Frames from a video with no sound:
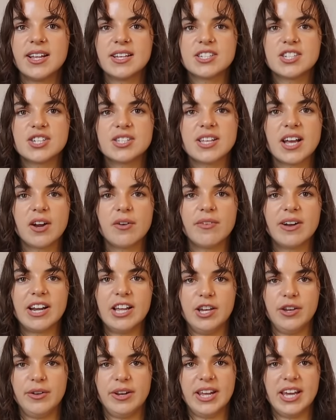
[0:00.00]
it's just like a really
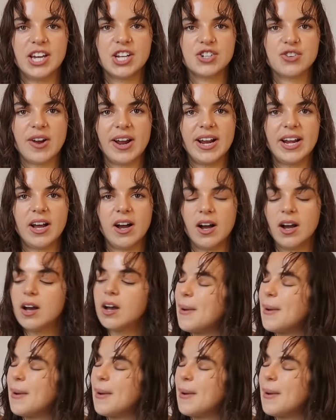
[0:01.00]
unique trainer.